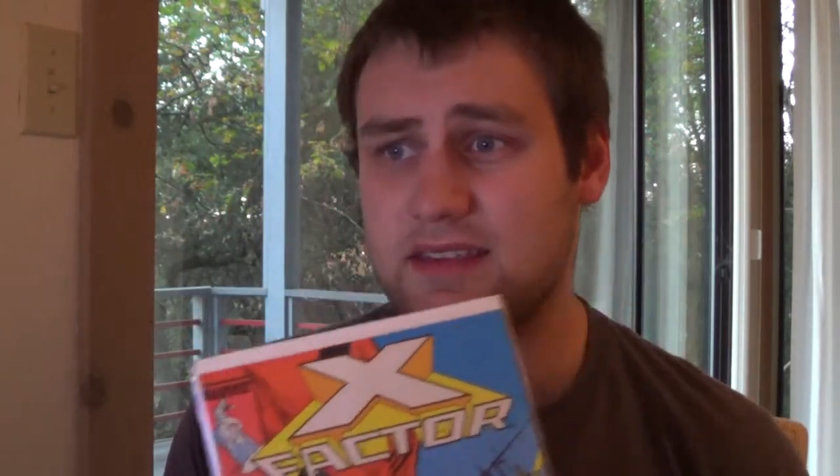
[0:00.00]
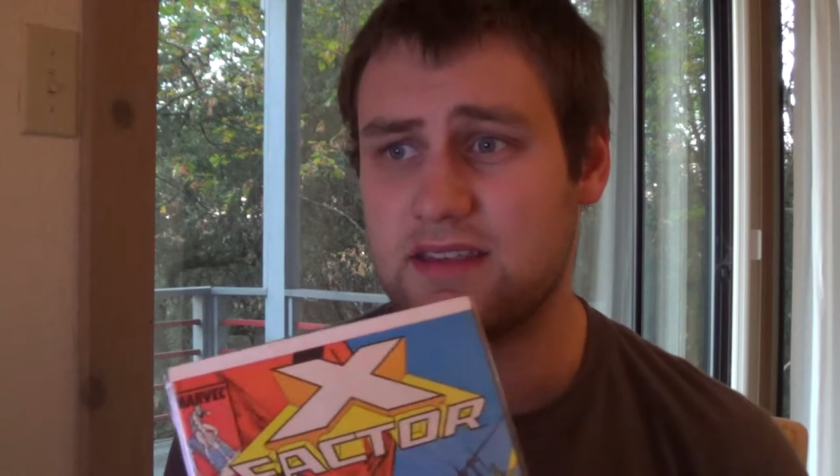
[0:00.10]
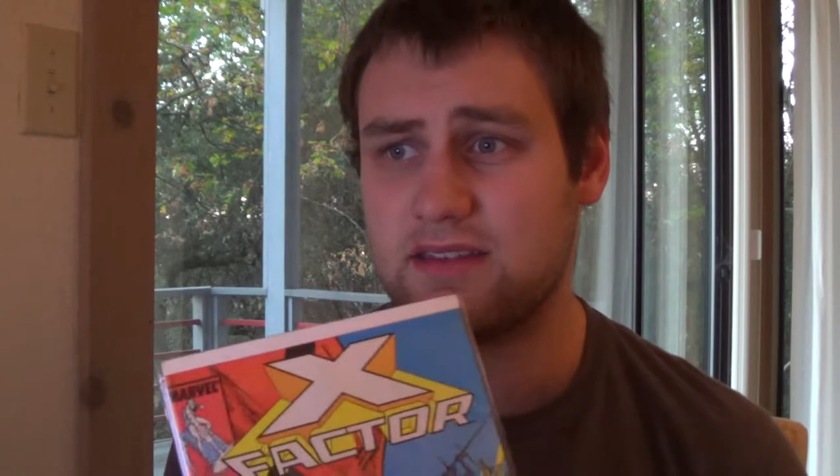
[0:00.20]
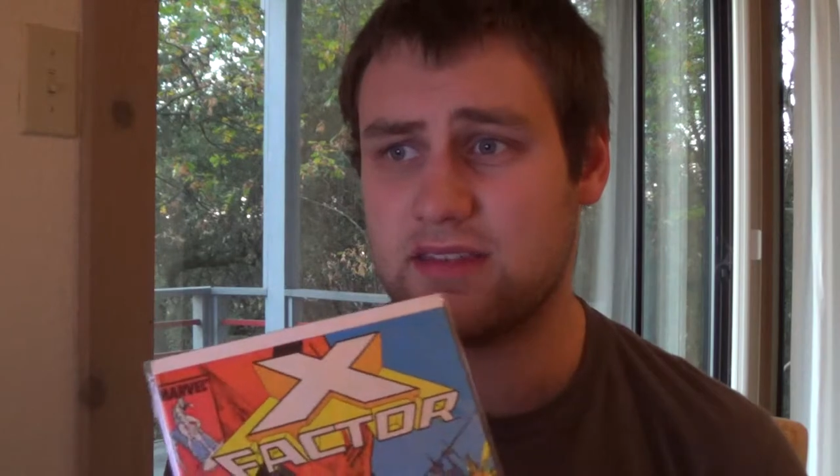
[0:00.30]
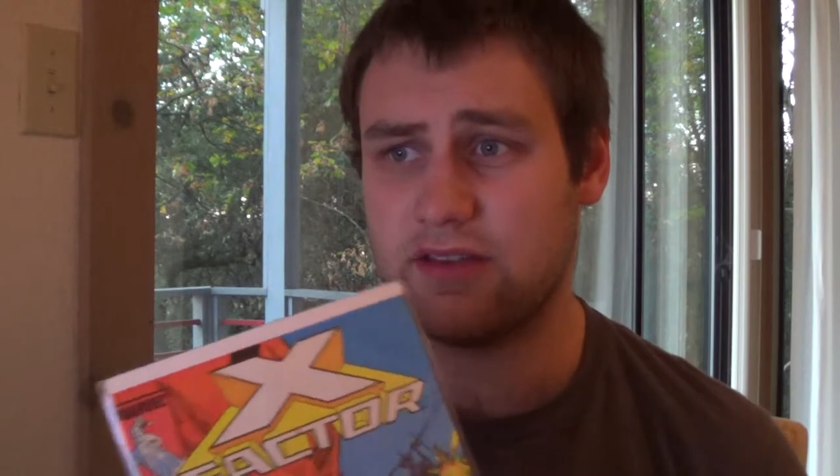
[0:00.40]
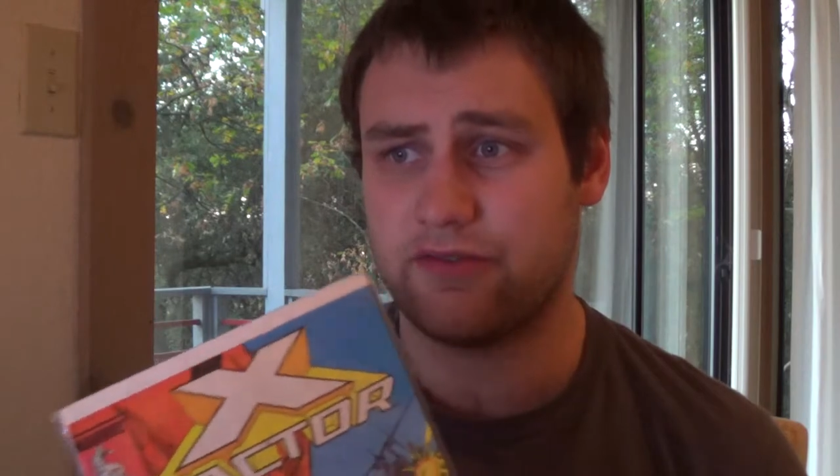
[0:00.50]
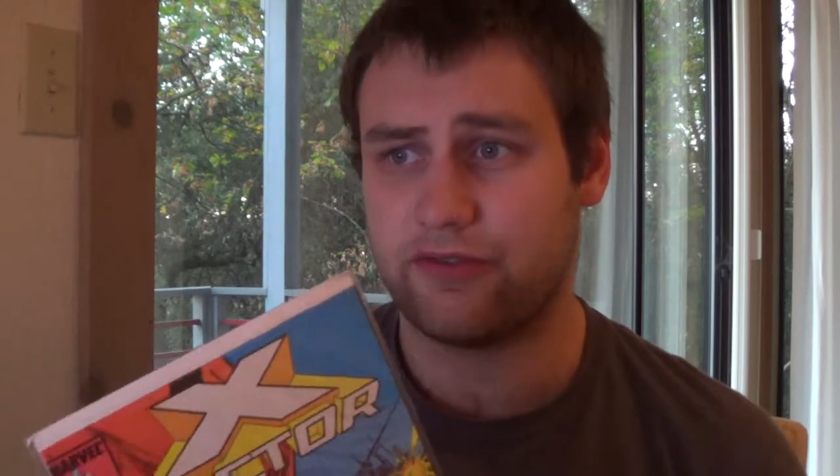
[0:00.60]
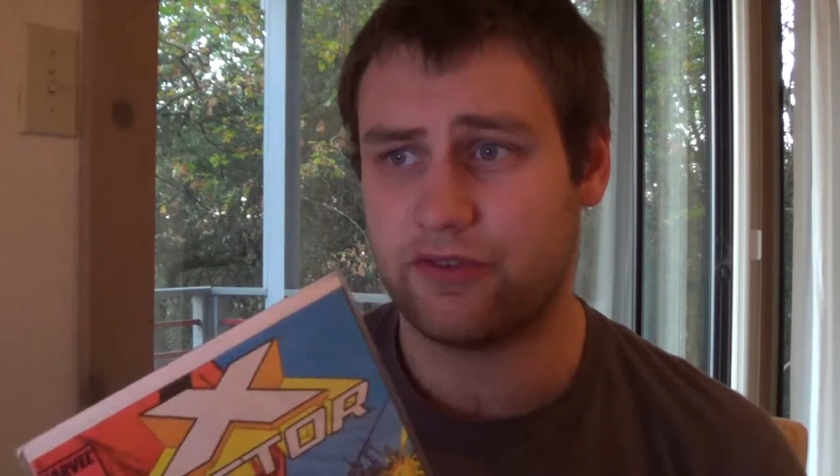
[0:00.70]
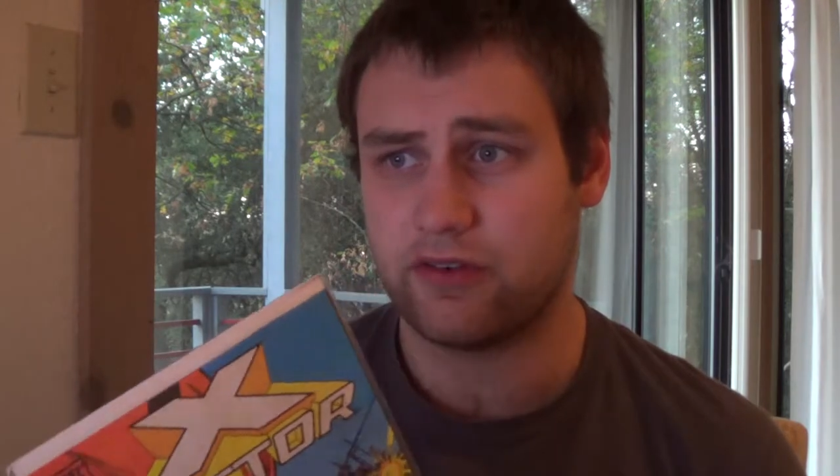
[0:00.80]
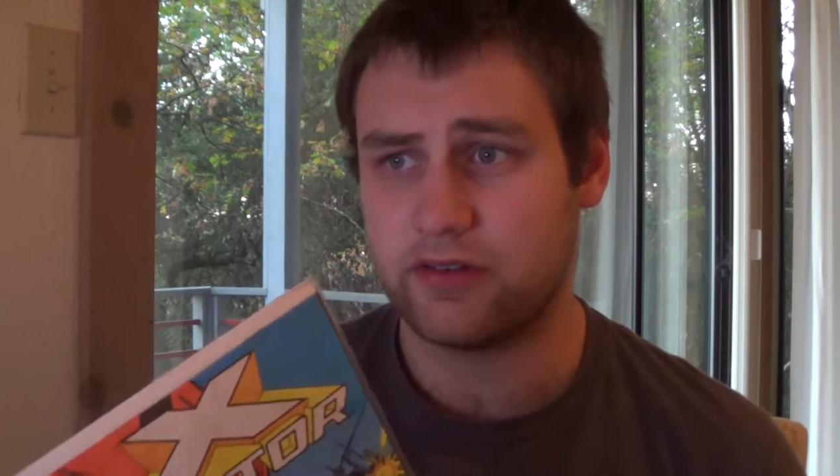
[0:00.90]
is the
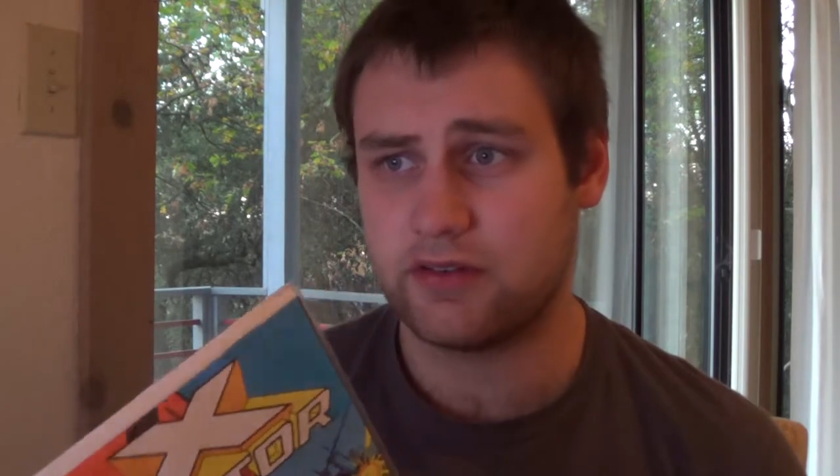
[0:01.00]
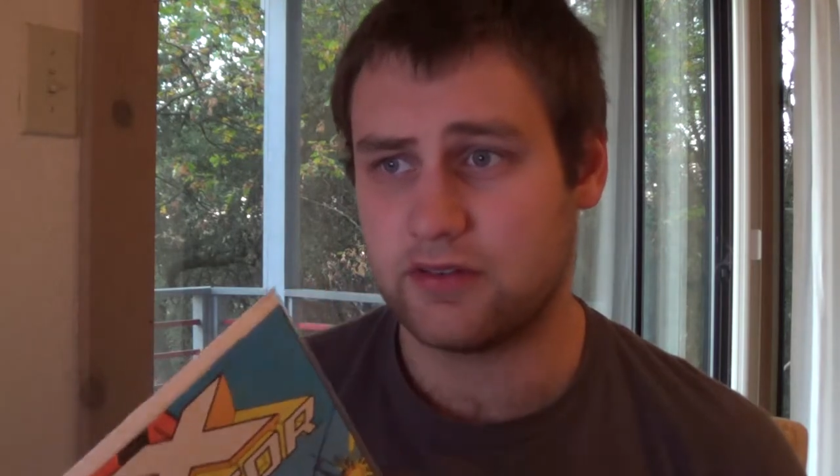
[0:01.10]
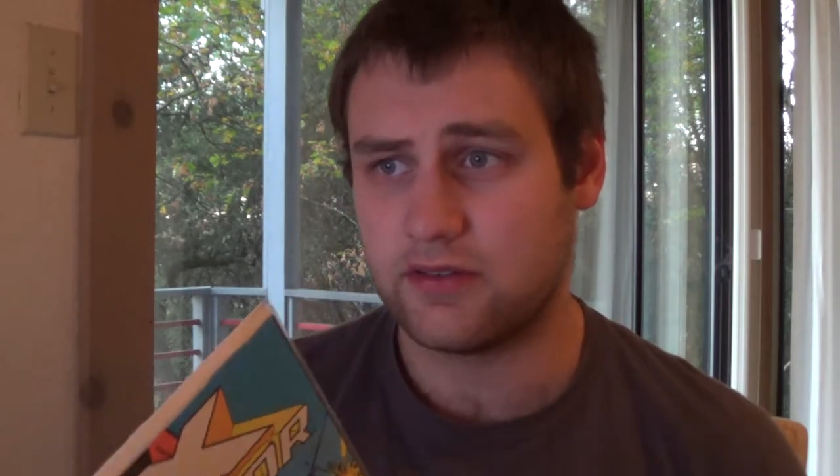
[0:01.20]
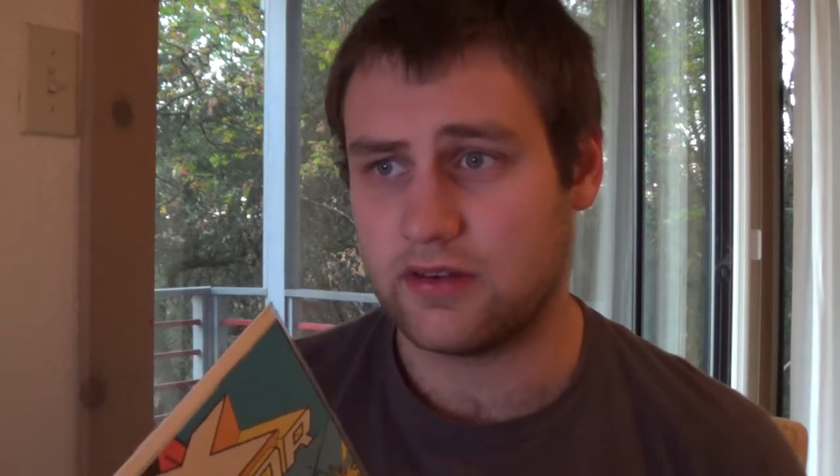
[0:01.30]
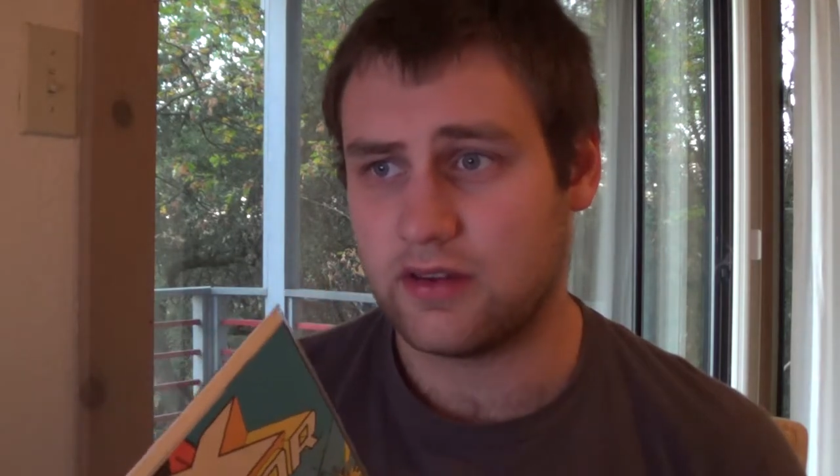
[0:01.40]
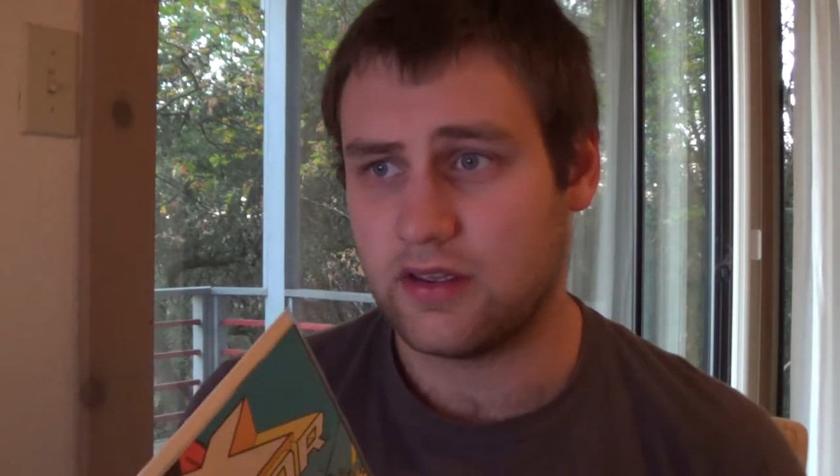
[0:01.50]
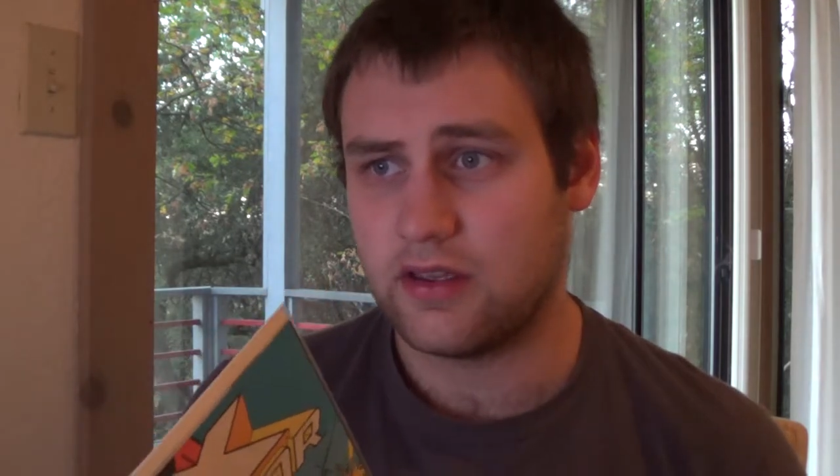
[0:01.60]
first